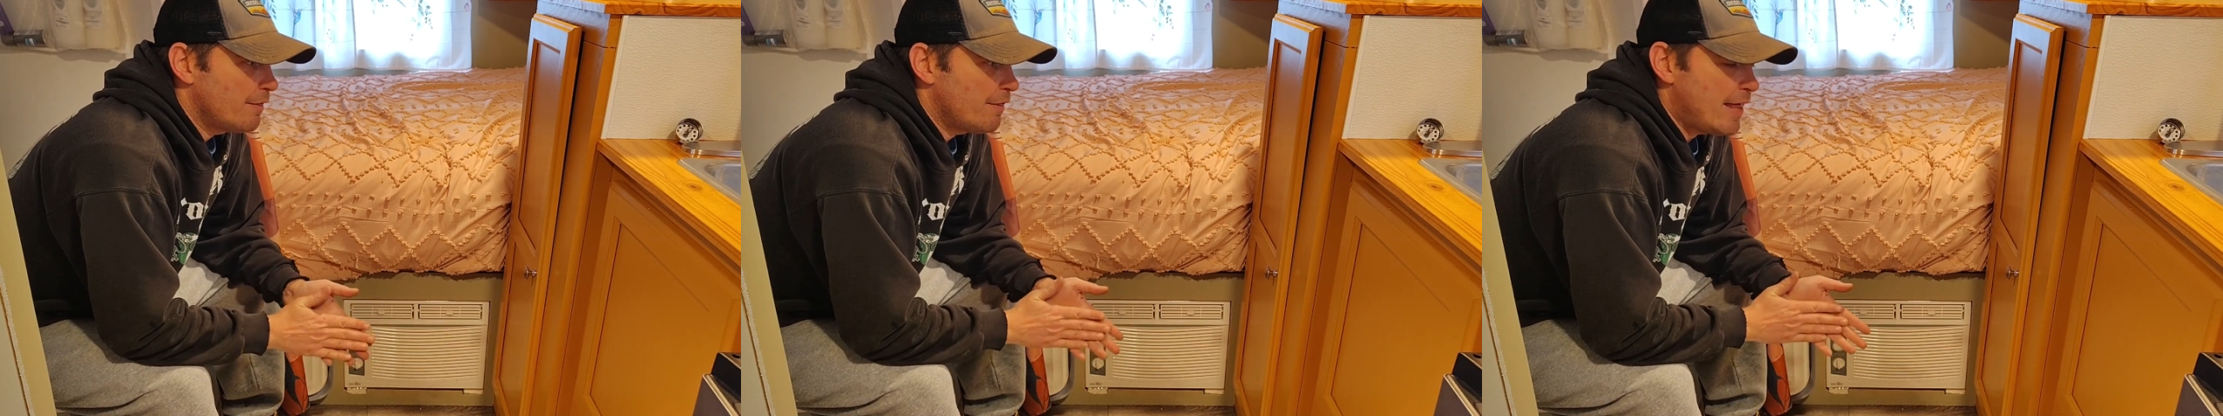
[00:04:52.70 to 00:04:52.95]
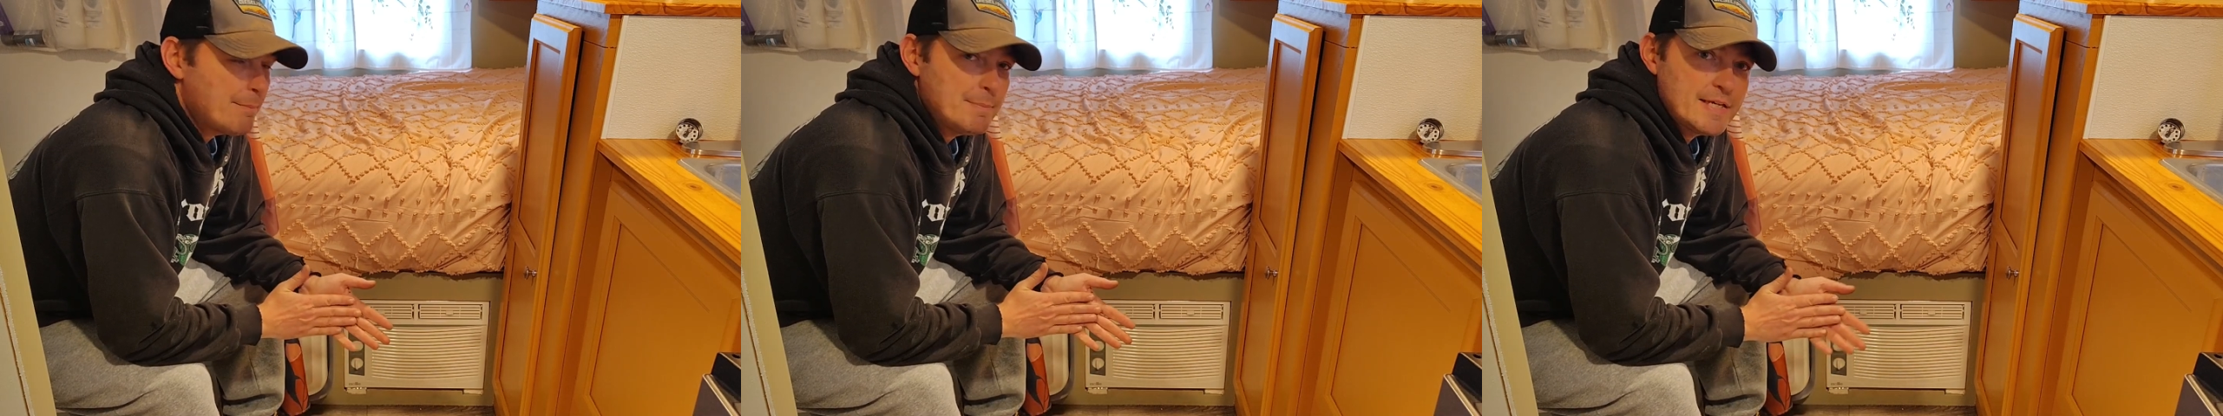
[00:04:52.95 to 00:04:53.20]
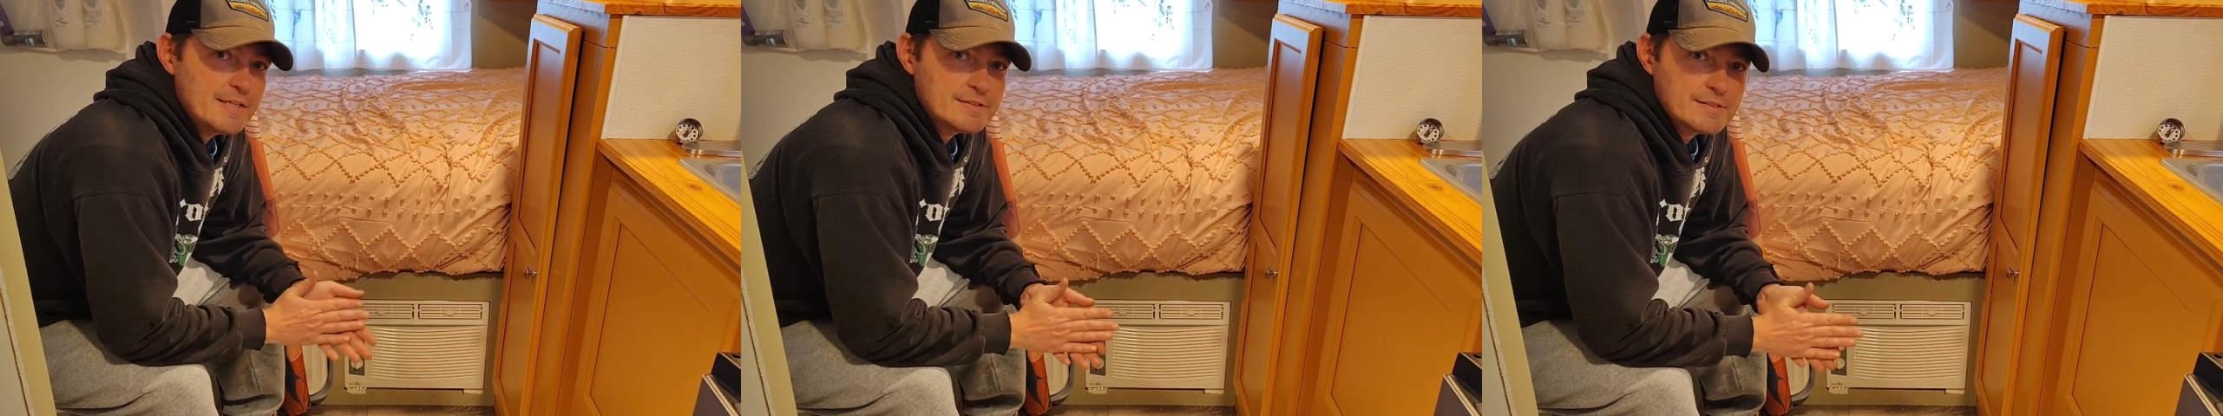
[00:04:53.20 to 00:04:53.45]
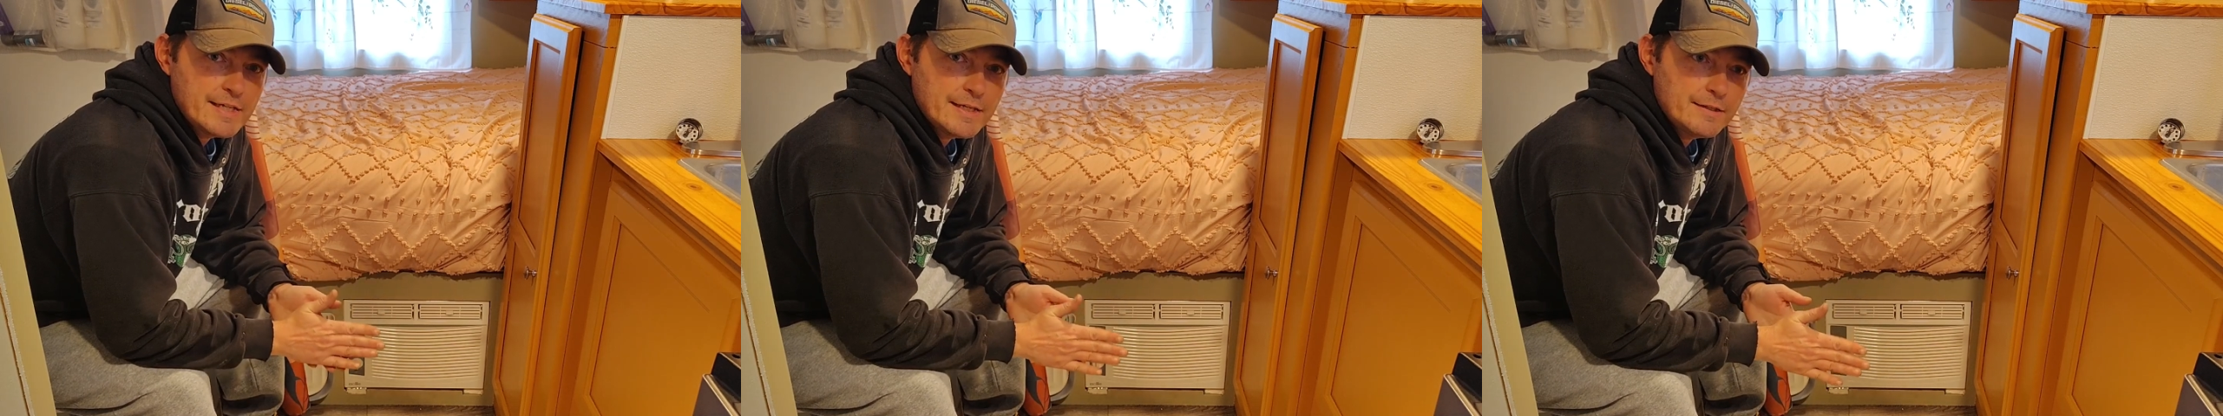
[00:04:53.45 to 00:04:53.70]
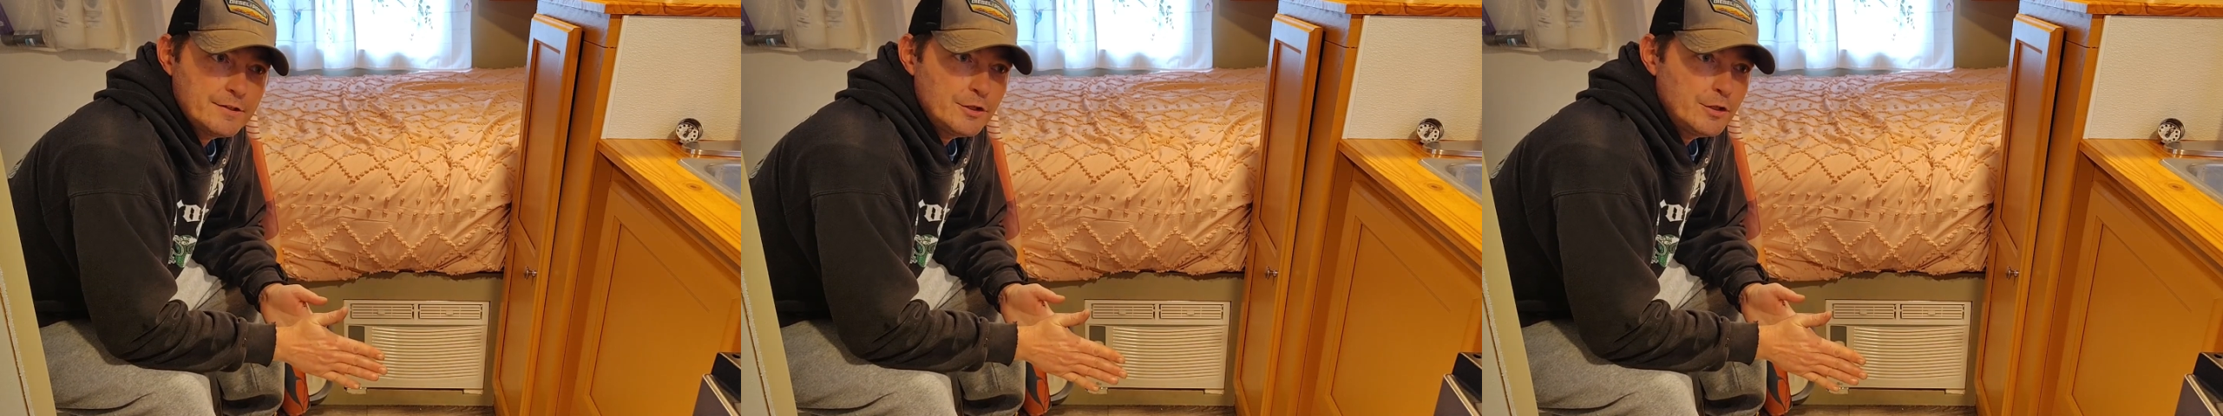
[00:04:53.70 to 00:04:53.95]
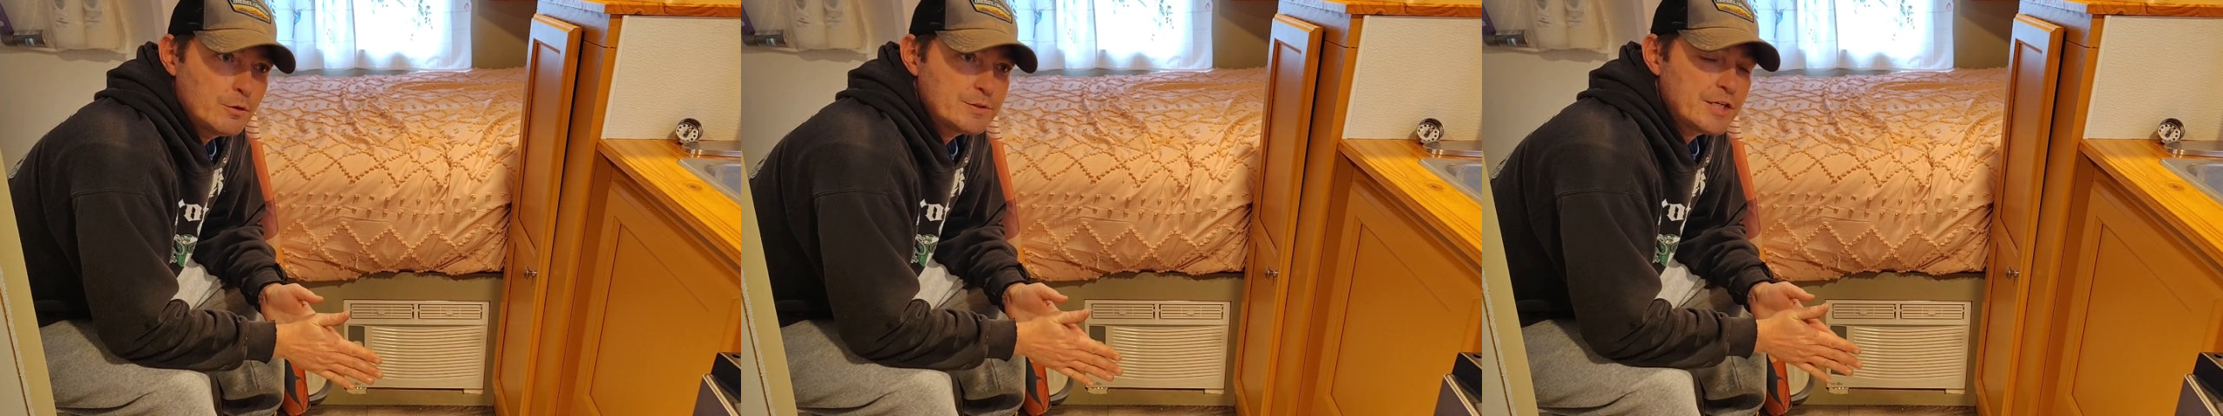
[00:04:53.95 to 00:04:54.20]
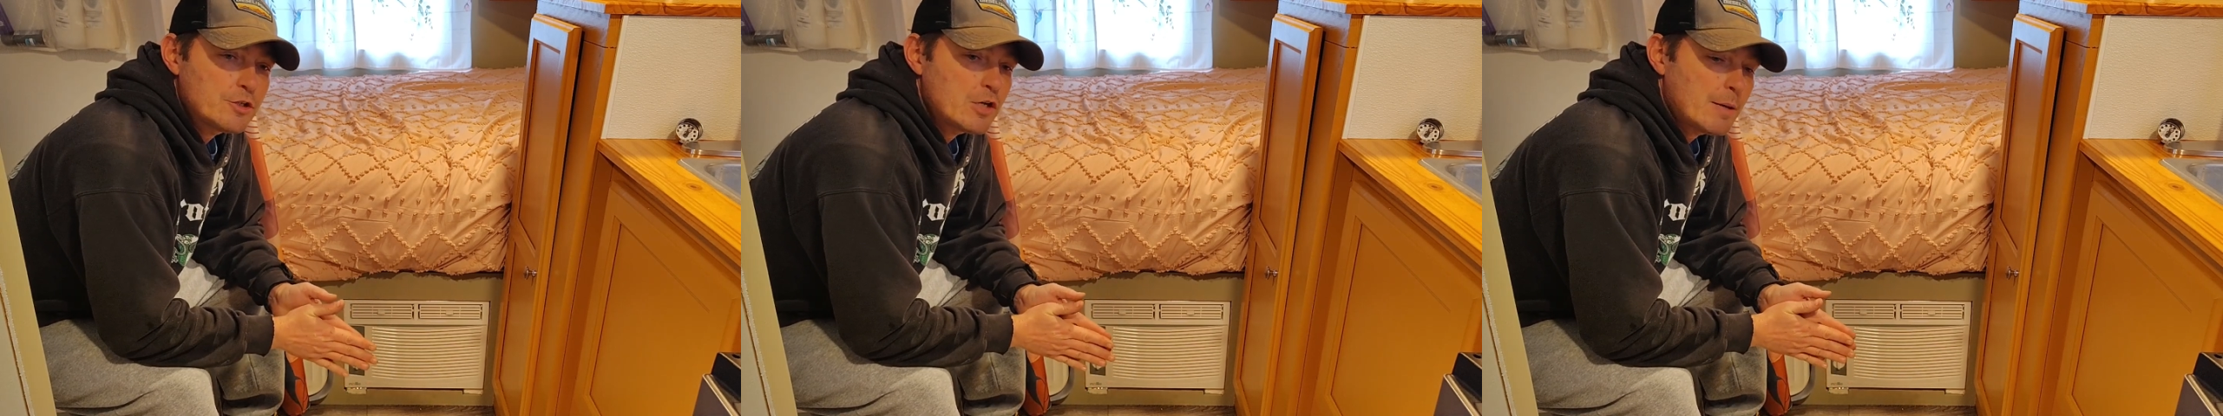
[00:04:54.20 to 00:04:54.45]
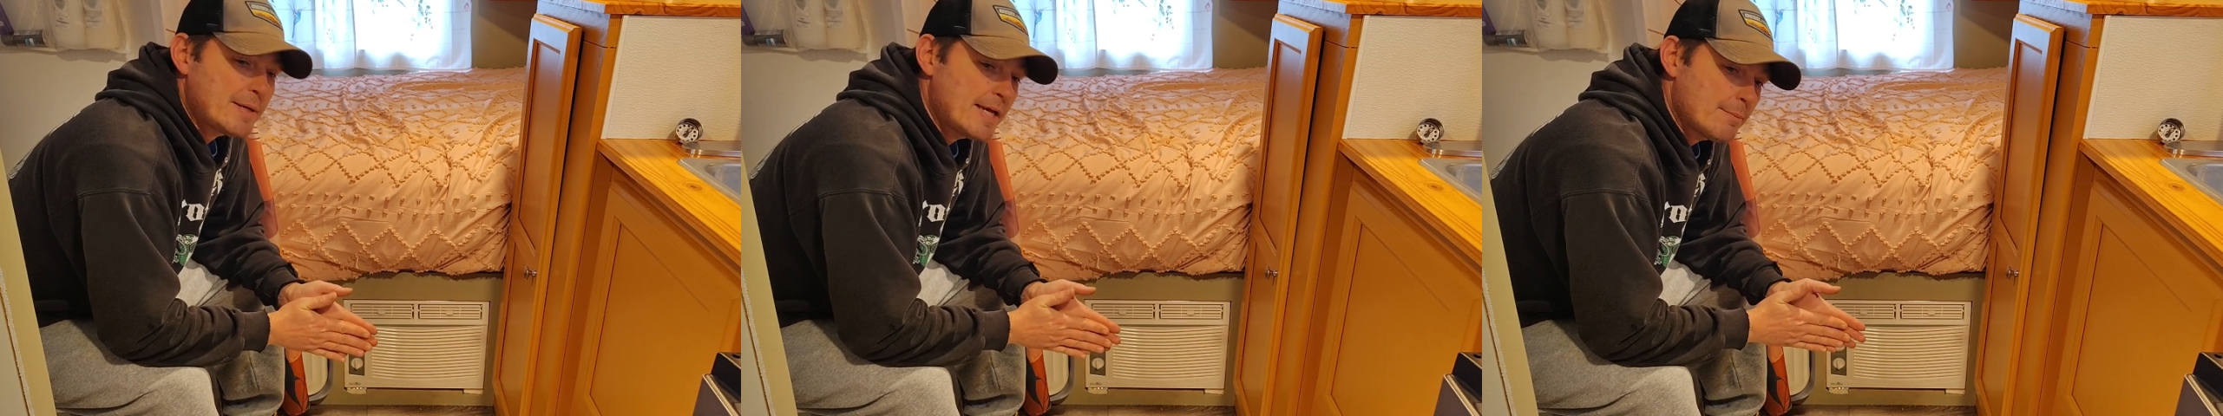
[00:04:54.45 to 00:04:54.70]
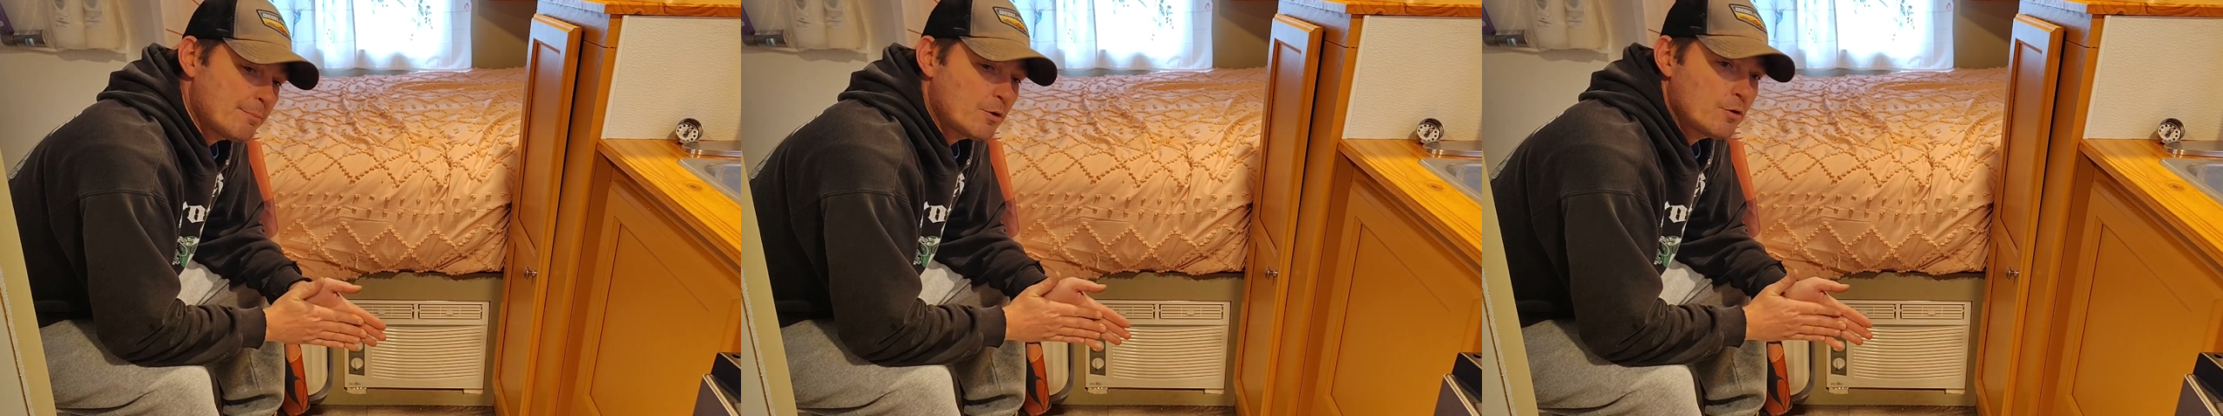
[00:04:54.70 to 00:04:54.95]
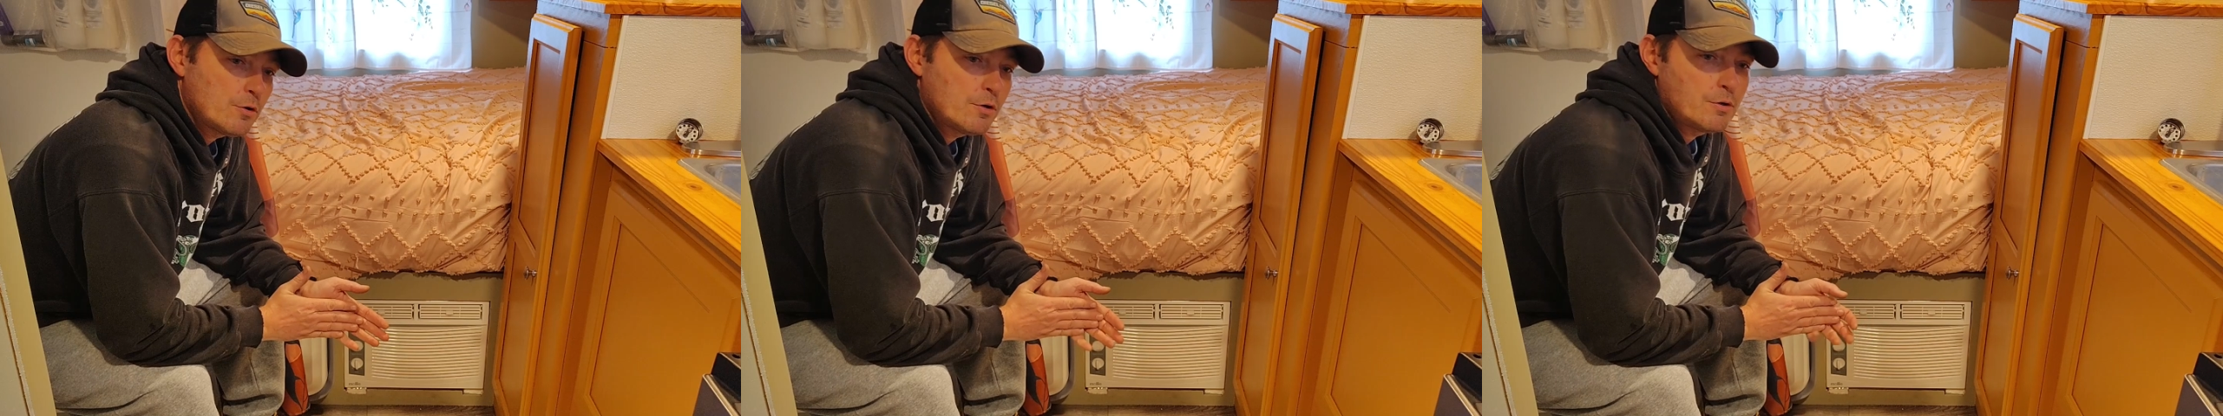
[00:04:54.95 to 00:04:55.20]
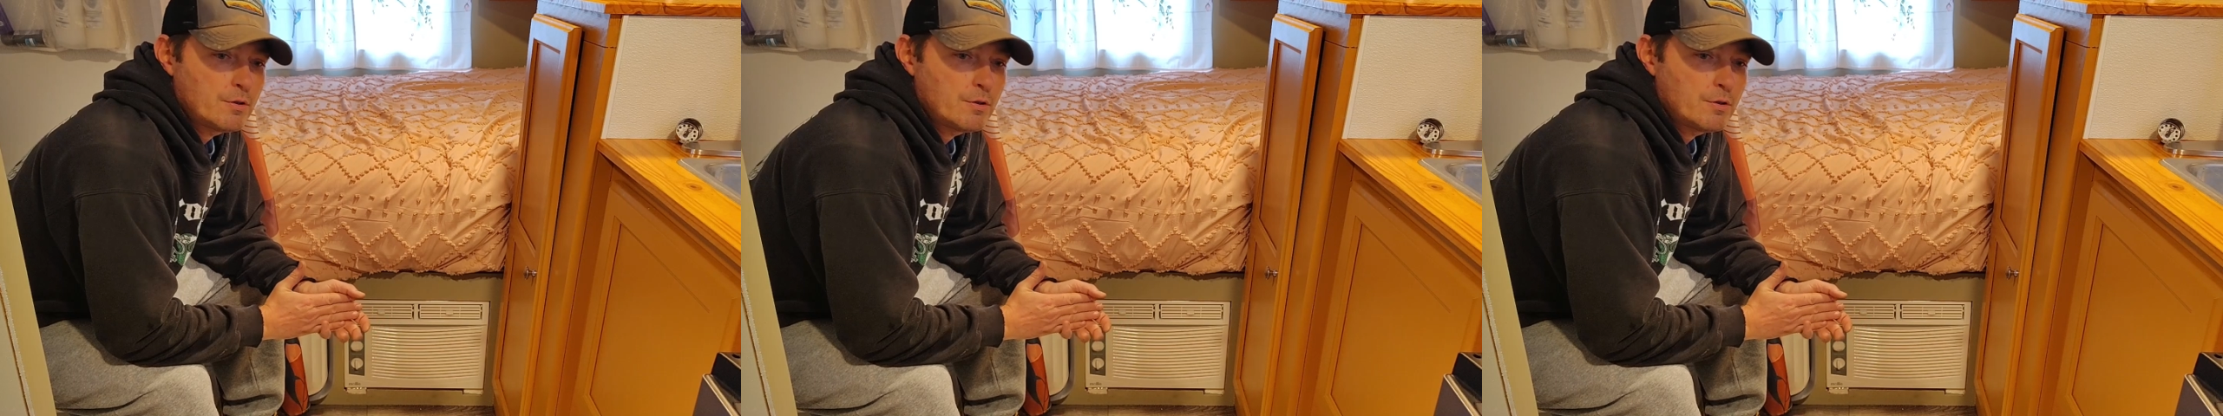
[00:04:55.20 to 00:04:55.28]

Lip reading: that being said, teardrop camper,